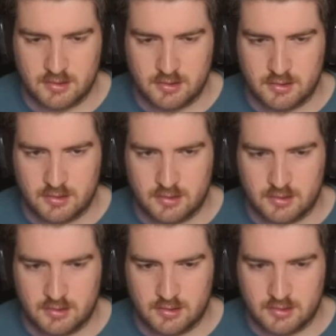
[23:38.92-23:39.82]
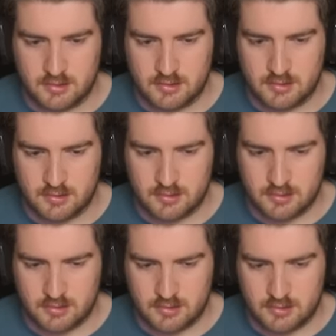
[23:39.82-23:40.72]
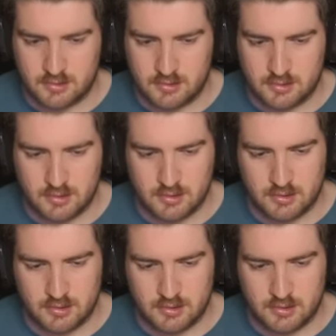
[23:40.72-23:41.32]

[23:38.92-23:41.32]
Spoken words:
[no speech]